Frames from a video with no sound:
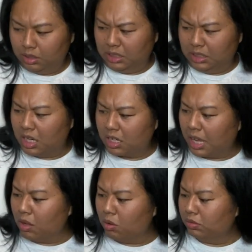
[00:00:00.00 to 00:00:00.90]
duck
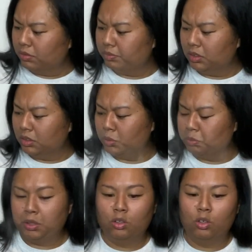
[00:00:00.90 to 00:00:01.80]
out and just
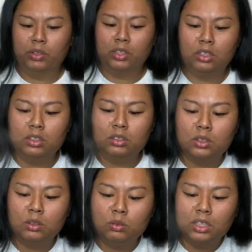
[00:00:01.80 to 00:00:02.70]
put it over here,
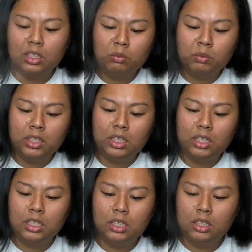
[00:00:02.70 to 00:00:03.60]
so that way
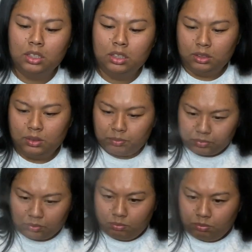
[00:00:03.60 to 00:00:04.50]

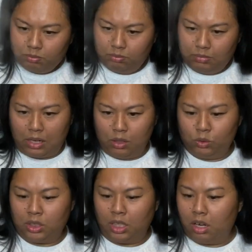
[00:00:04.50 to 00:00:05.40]
I
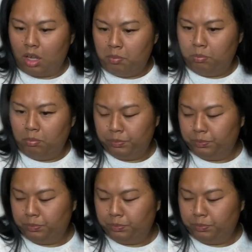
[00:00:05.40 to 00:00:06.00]
don't jalum